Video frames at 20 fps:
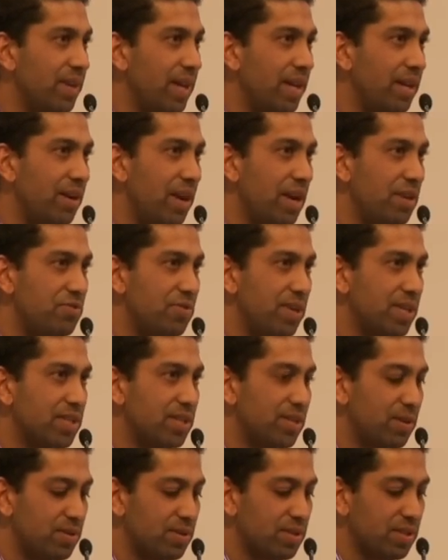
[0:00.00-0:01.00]
and
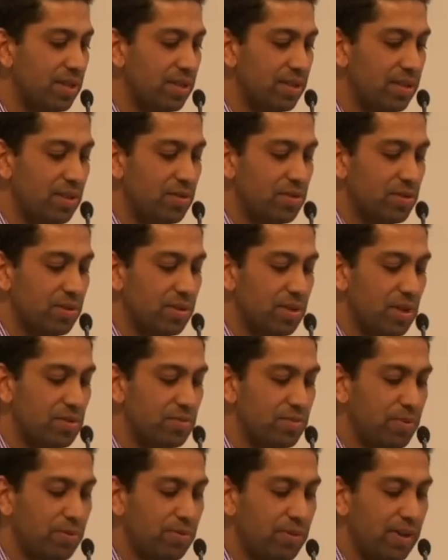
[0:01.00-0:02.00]
address those those, those
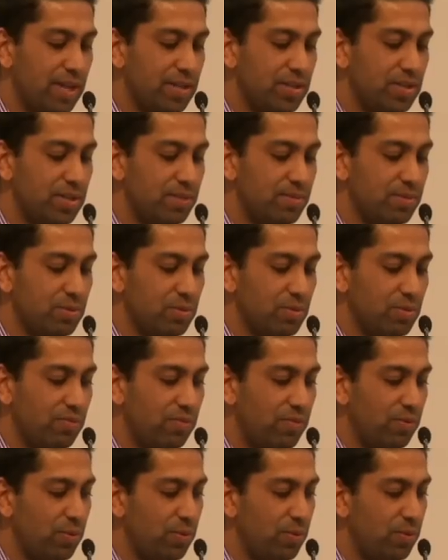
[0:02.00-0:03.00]
poor relationships with
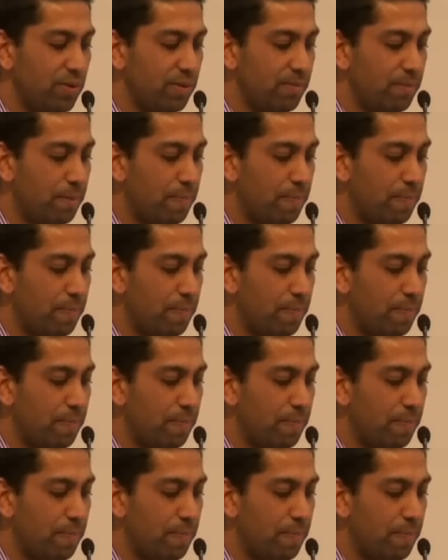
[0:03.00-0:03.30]
food.